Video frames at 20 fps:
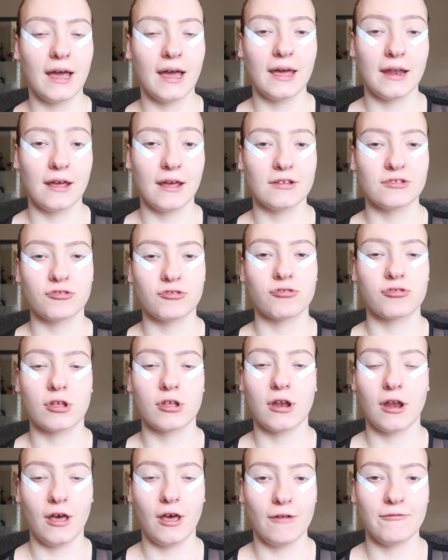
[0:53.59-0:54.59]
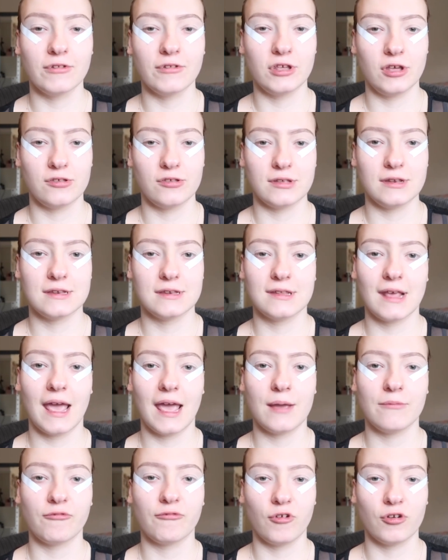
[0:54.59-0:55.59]
and I just love using
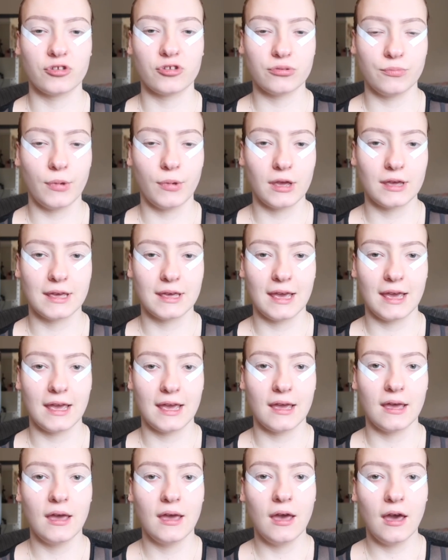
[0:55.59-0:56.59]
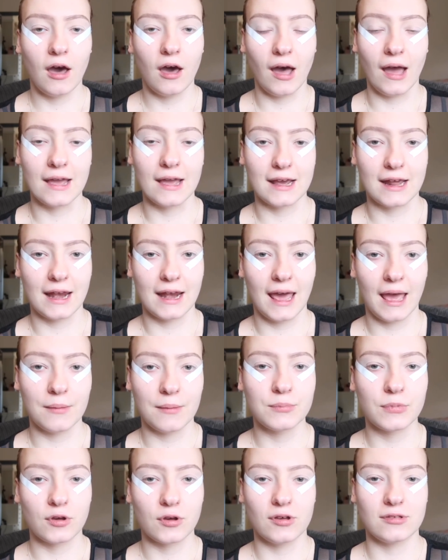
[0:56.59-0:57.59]
tape for a smoky eye
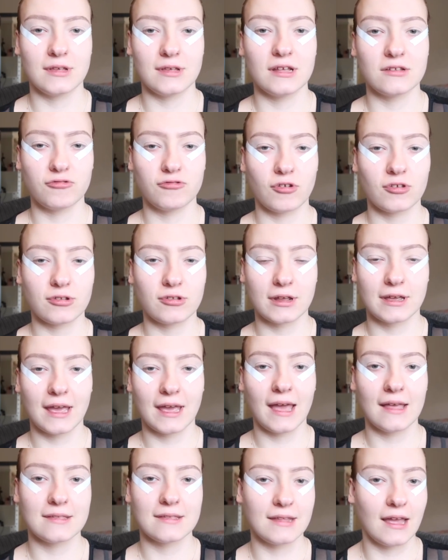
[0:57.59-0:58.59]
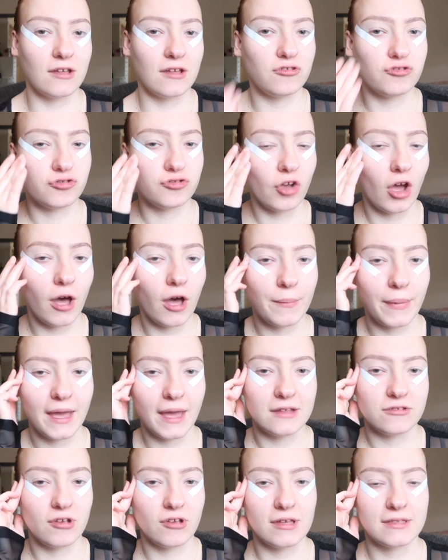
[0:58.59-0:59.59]
glam because it just gets that sharp
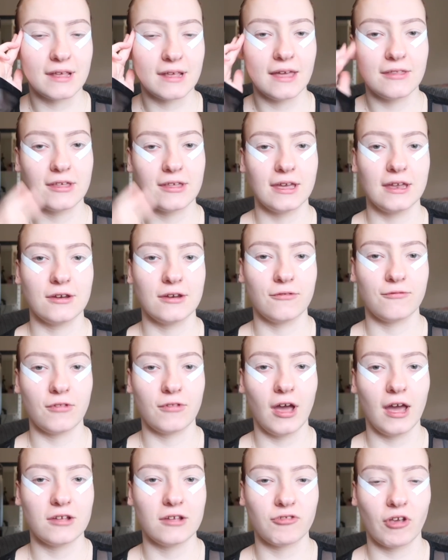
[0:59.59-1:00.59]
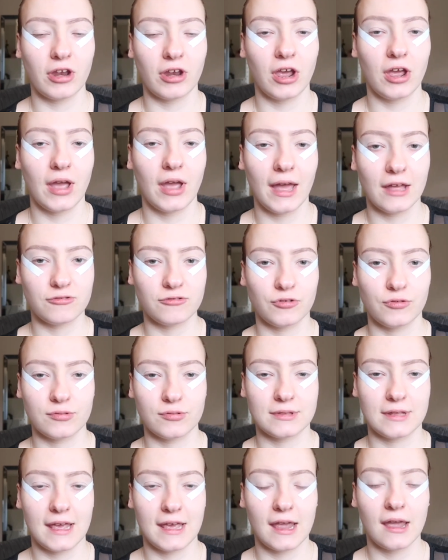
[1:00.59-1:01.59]
edges at the end of the eyeshadow, as you'll
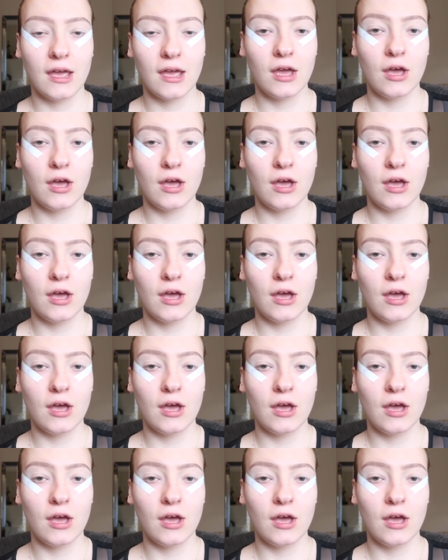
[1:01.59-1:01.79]
see